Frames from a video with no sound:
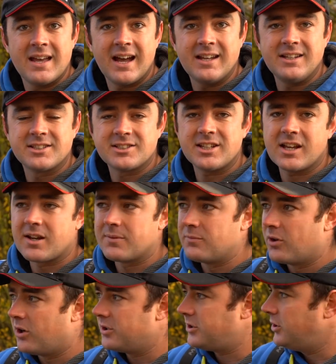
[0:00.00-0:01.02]
and your second
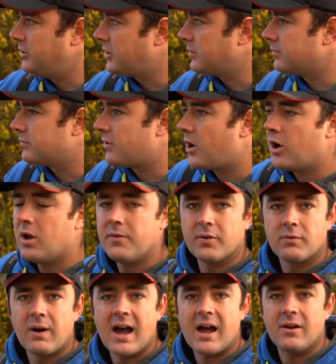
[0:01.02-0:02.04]
rod you can rove
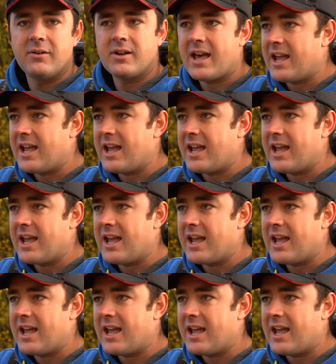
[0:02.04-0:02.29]
around